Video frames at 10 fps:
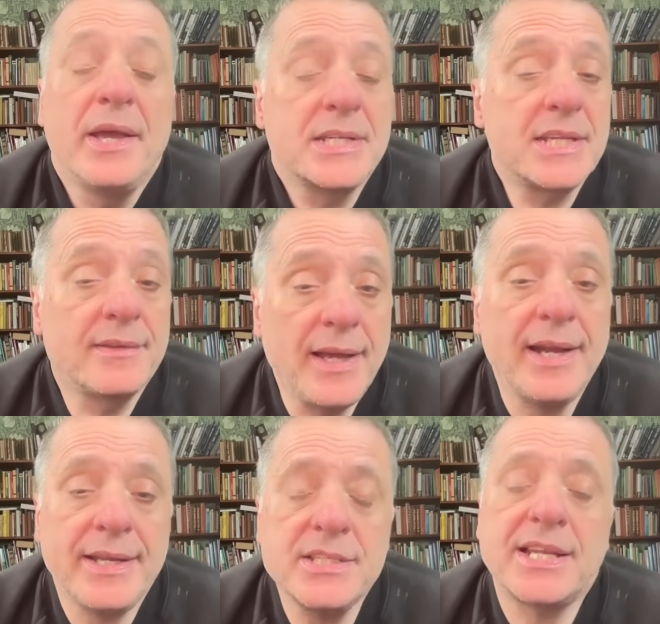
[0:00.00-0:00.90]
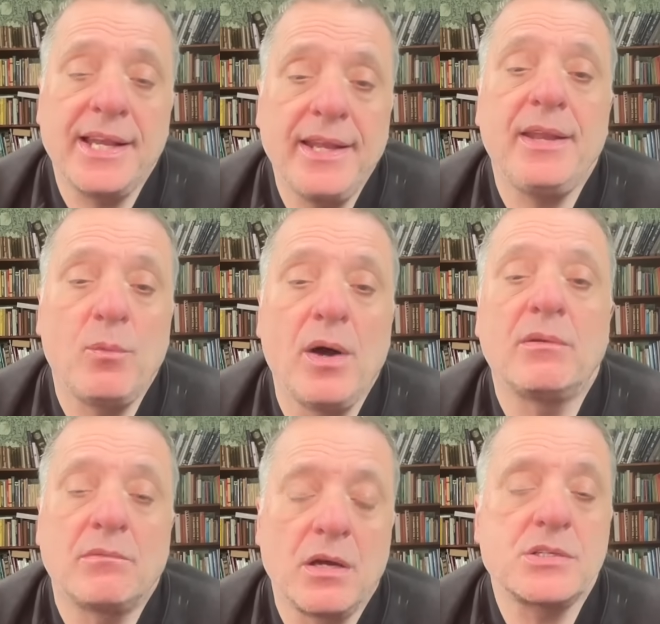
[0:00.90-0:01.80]
So that is clearly
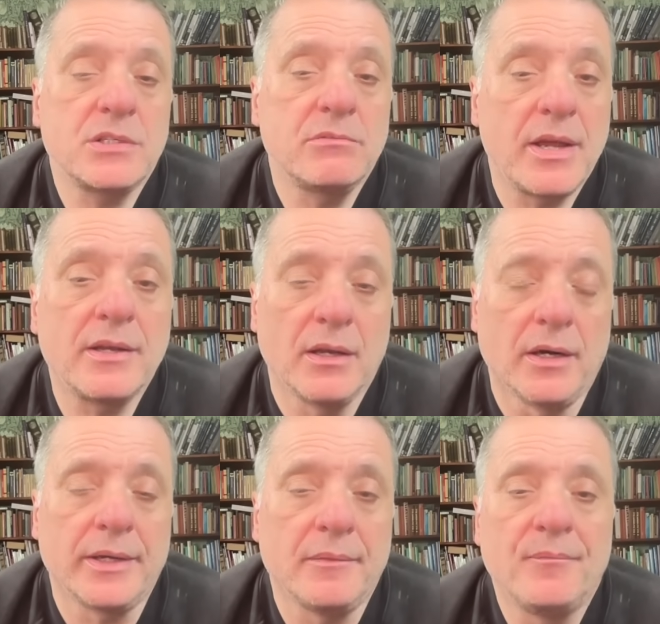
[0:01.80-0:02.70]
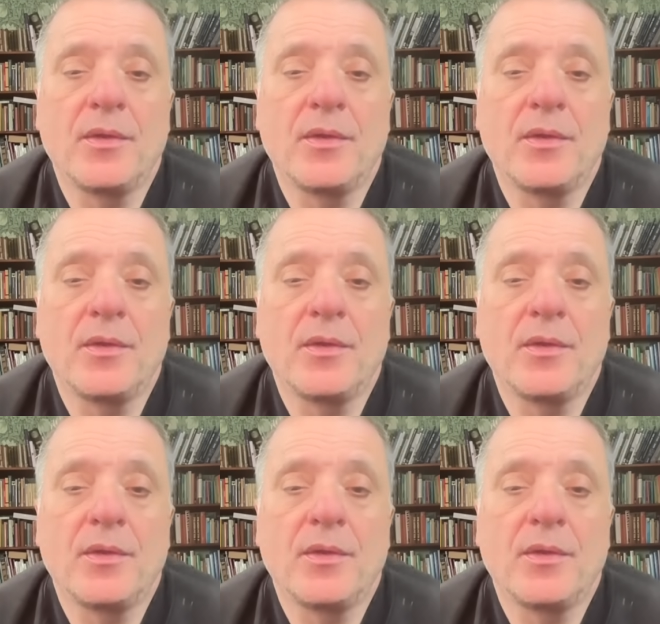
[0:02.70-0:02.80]
one Russian red line.